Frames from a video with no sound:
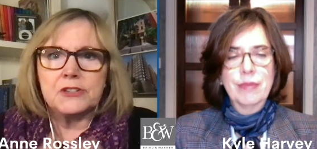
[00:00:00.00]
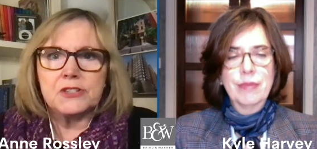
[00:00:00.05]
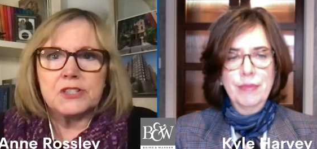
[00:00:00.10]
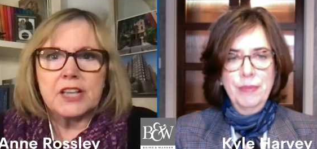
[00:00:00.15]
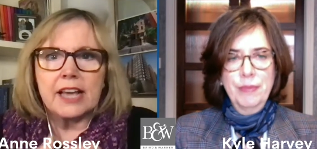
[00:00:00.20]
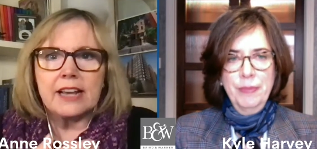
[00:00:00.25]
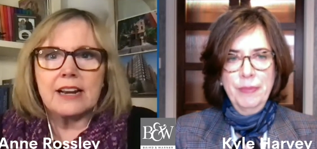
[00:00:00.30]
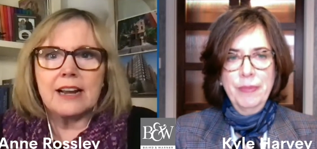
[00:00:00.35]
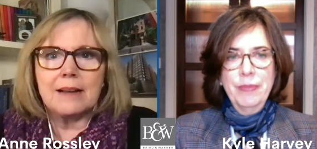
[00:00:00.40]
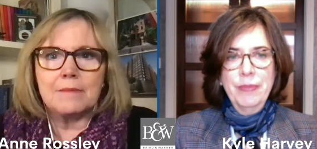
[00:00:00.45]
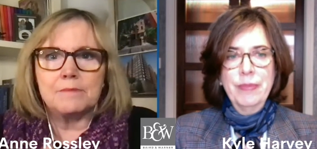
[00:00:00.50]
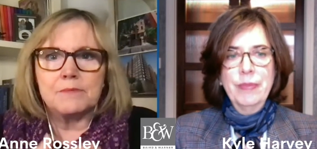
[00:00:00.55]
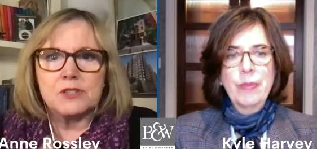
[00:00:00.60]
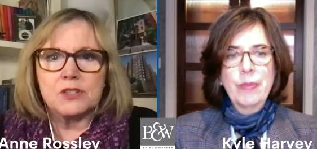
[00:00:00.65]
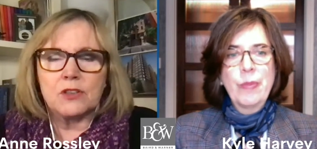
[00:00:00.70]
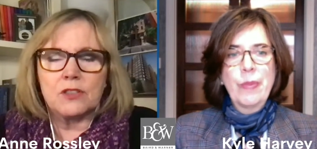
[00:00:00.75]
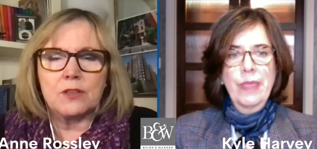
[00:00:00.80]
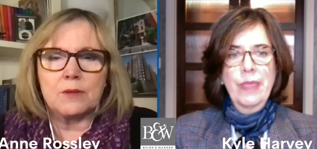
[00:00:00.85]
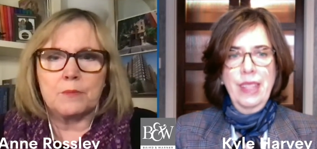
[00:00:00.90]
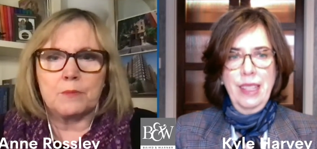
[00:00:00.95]
Speaker 1: set up
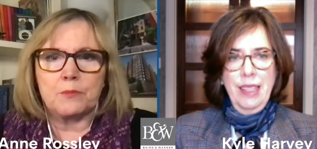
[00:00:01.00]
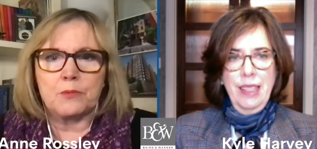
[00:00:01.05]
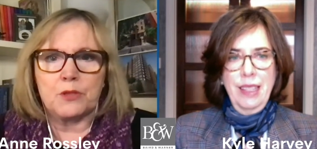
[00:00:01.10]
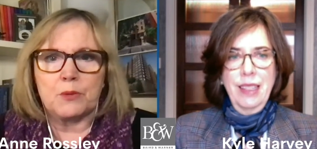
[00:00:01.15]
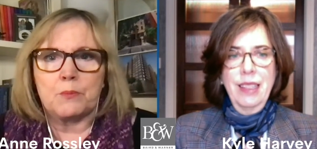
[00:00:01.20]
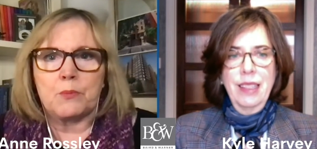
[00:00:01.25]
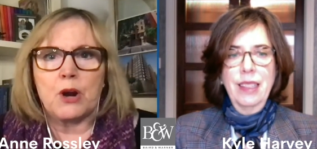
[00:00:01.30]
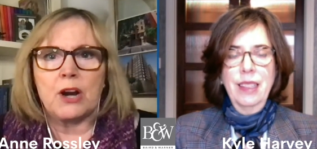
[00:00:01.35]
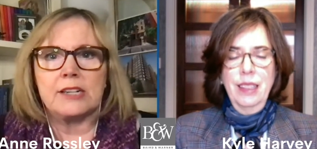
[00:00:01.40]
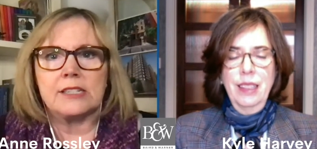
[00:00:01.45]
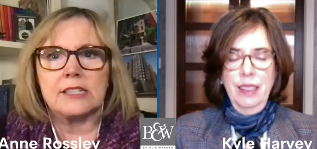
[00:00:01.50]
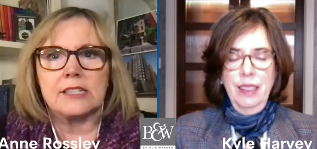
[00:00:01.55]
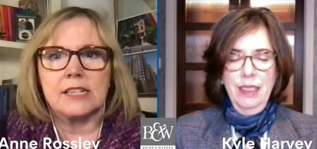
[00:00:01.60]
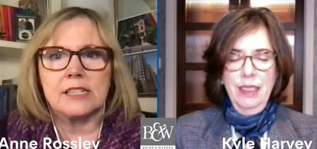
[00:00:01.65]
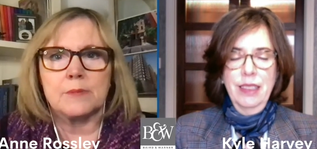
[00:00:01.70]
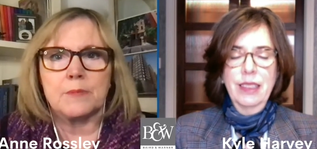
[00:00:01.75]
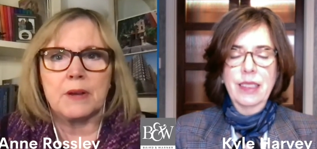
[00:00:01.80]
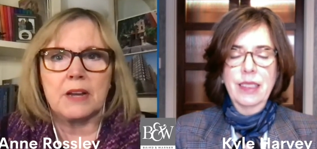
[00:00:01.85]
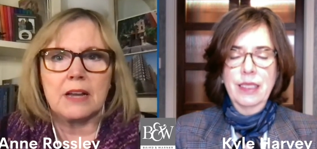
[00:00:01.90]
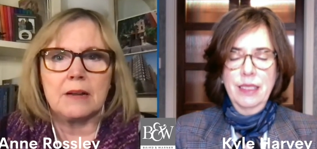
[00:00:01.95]
so
Speaker 2: that the
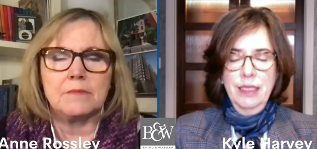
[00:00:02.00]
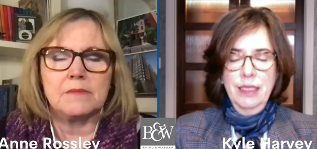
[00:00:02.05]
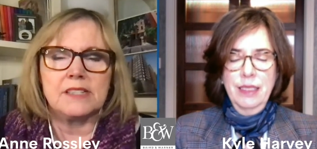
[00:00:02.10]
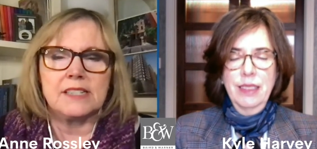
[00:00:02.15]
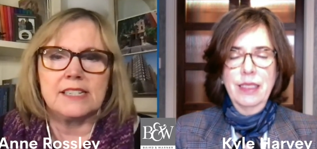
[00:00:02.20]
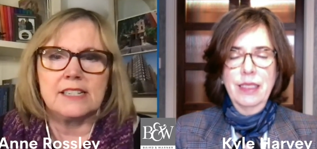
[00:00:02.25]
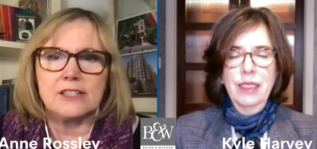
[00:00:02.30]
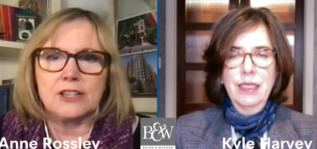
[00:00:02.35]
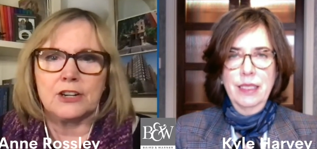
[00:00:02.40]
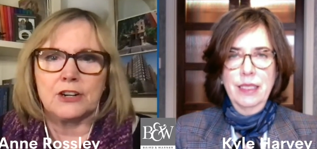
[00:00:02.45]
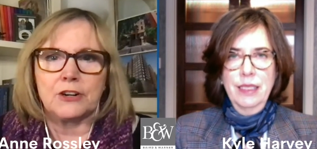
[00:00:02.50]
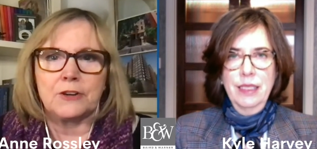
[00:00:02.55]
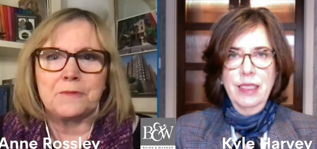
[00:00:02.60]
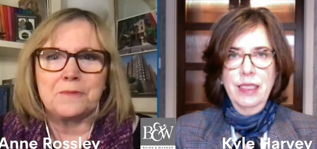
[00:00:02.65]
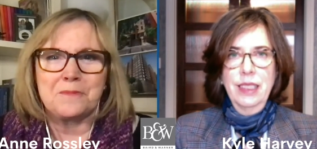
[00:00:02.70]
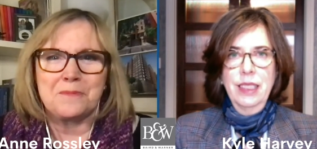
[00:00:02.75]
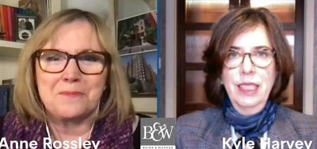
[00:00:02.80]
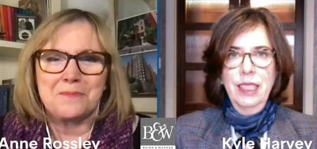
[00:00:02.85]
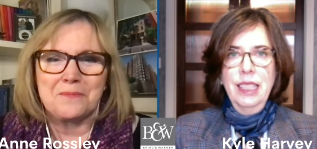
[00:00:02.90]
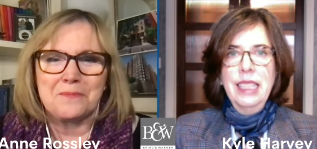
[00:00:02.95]
process becomes easier.
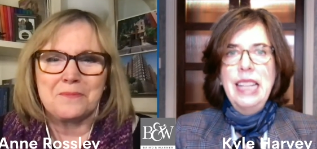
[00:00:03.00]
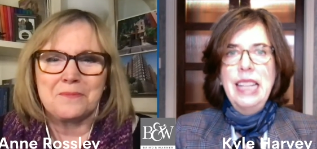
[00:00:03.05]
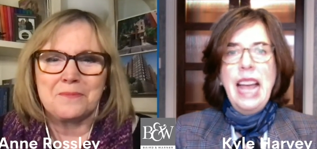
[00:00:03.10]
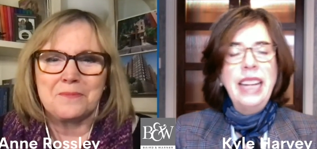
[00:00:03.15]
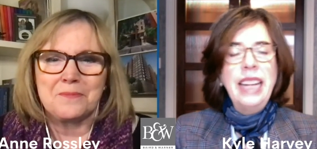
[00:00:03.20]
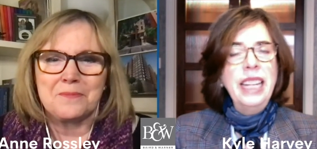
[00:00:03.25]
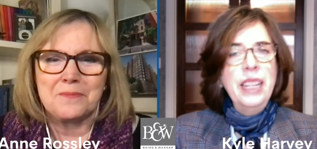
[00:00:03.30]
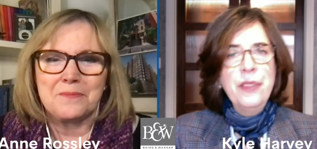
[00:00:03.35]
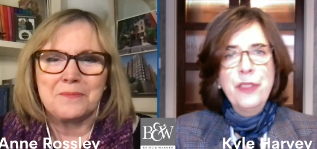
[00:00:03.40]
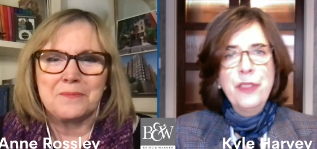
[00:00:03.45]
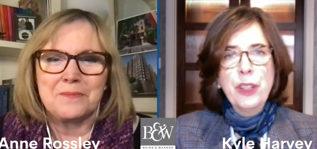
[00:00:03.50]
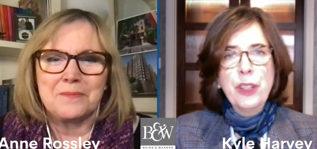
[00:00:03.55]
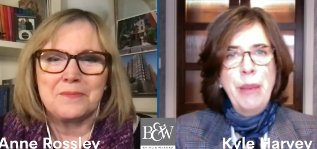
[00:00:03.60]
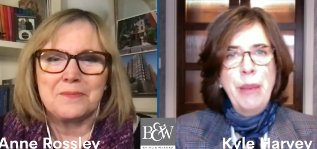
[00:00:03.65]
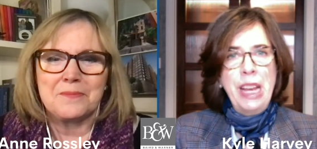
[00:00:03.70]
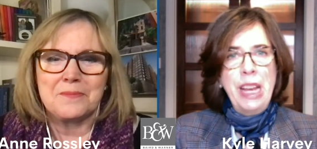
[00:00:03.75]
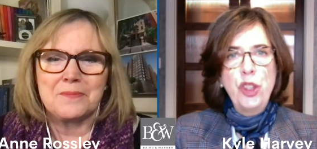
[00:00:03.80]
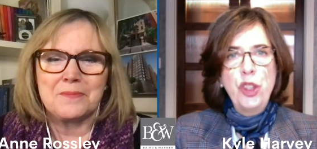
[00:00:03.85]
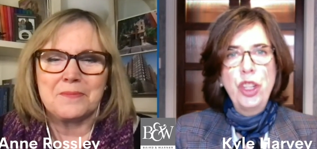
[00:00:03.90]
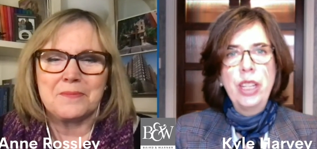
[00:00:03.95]
And
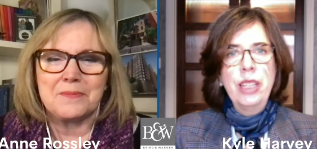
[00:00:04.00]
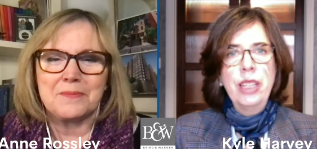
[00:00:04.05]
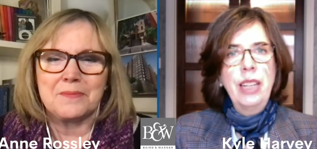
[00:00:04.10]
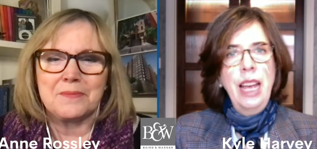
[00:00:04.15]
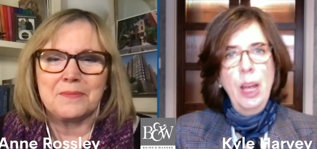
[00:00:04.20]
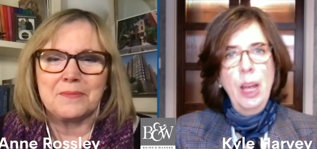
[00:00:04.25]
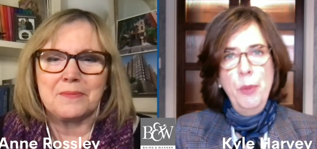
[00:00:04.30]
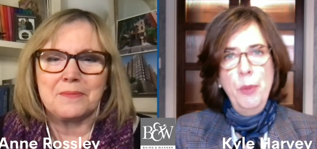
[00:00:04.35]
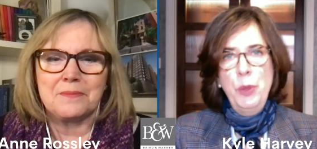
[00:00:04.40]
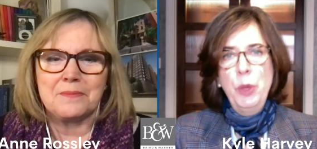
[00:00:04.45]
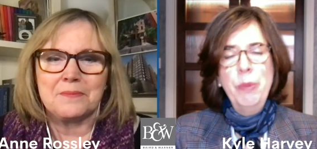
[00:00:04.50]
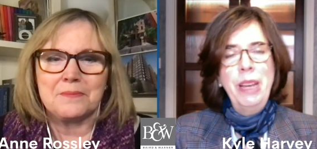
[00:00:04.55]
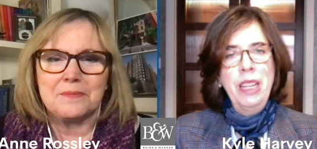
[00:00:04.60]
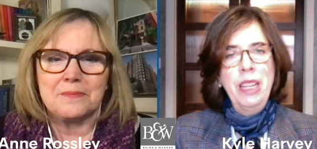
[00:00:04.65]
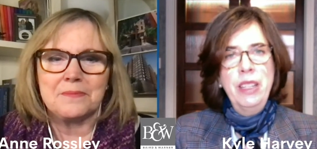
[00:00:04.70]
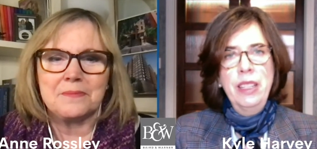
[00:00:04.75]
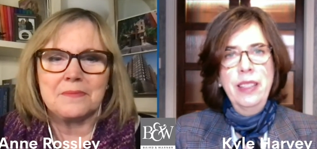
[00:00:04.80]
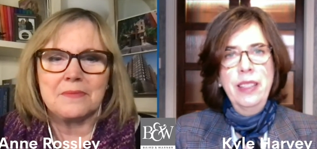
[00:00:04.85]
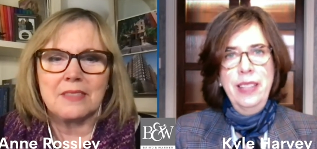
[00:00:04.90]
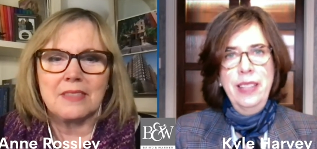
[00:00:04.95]
information helps you
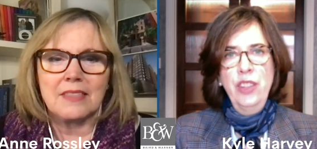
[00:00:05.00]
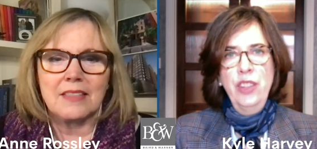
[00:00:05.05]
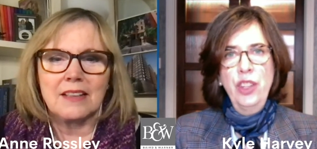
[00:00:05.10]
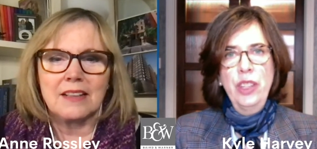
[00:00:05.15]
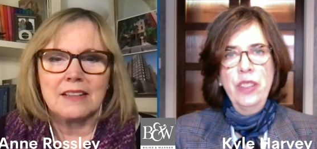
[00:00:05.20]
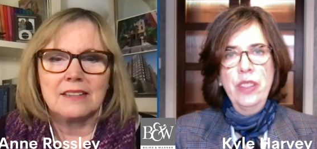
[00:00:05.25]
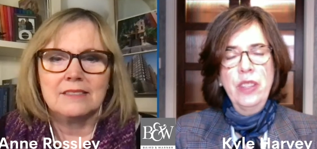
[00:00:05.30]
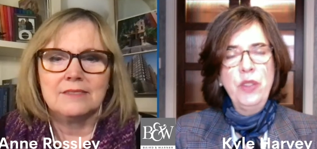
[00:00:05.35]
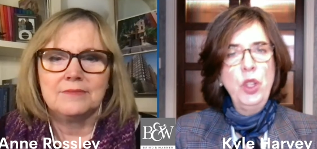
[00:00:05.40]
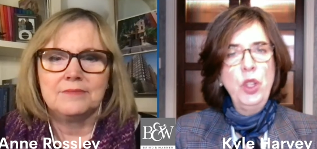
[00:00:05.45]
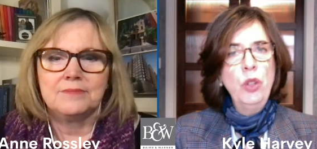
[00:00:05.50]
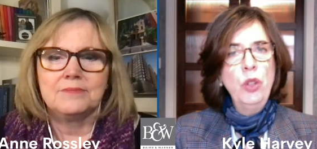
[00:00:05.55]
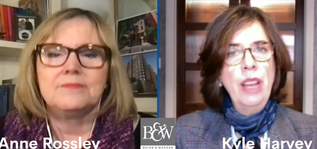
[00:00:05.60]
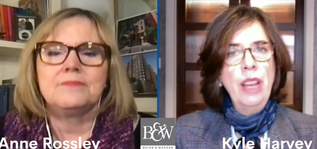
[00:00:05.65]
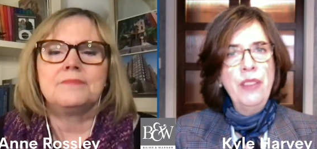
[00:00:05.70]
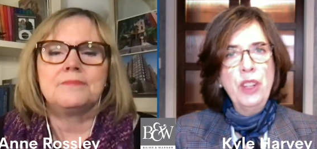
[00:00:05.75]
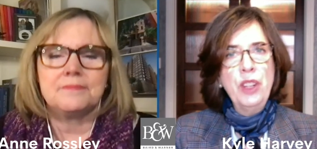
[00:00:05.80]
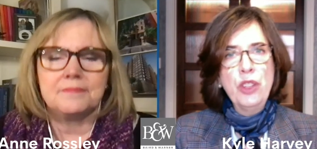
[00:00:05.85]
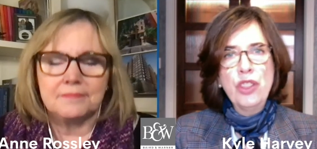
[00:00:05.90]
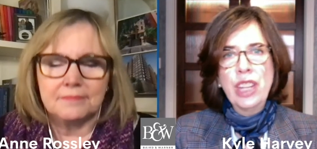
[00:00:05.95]
make decisions. If you
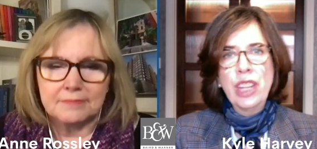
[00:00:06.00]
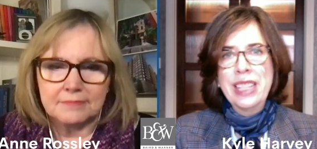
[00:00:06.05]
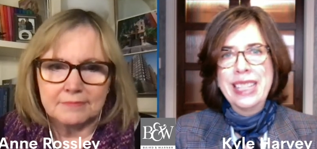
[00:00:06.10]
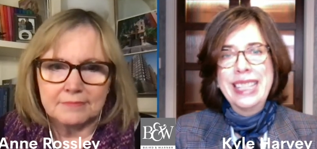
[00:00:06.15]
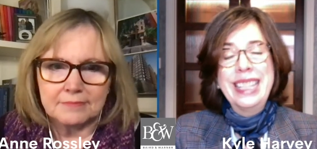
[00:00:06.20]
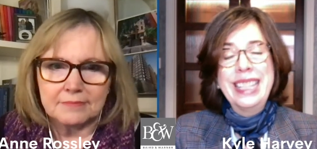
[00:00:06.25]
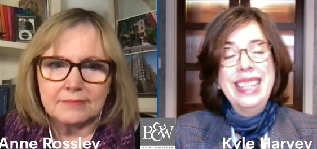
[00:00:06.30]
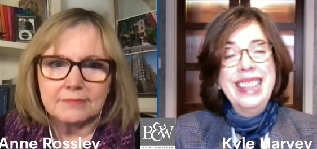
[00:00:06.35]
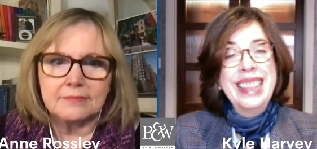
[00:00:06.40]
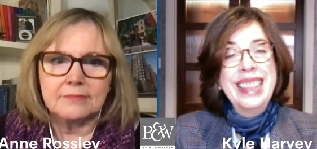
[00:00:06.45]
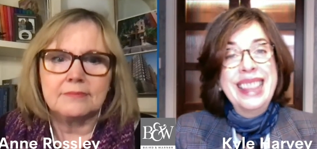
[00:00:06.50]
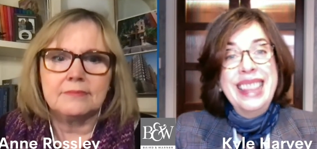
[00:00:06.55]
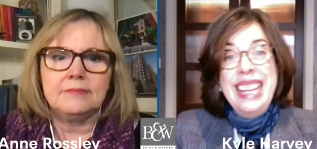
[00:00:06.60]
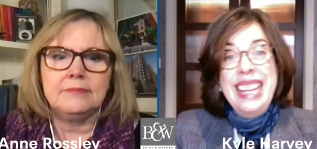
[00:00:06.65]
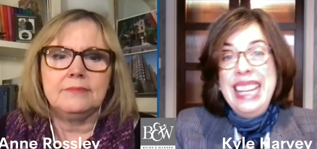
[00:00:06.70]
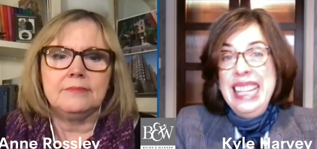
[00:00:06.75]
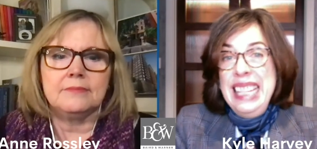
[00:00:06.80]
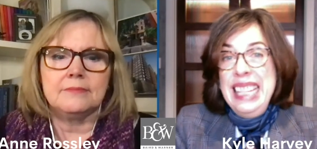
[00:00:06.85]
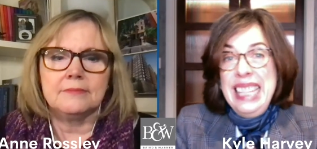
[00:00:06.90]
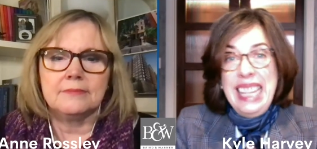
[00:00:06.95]
if you're just
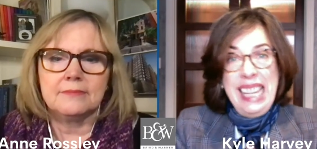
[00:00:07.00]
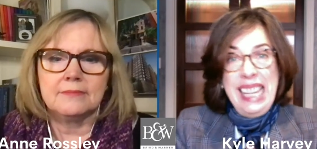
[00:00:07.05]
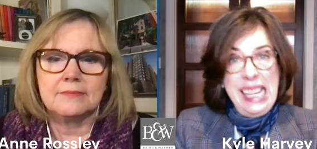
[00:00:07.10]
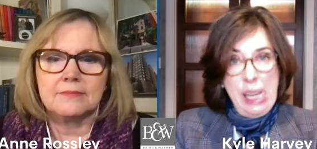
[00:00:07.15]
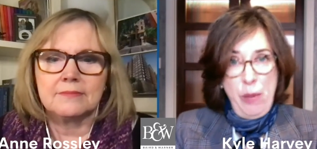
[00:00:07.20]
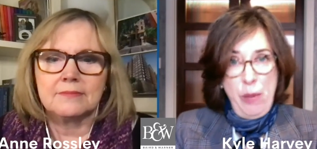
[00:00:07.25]
thinking